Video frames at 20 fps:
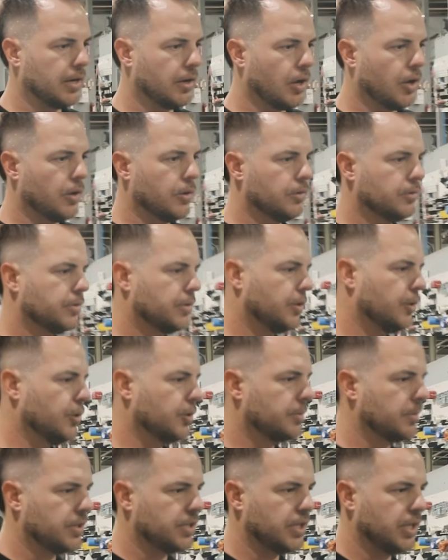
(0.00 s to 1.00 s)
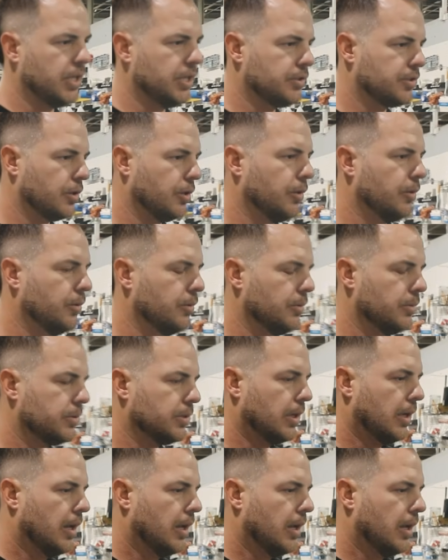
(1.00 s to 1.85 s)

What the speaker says: knows whose machine's who.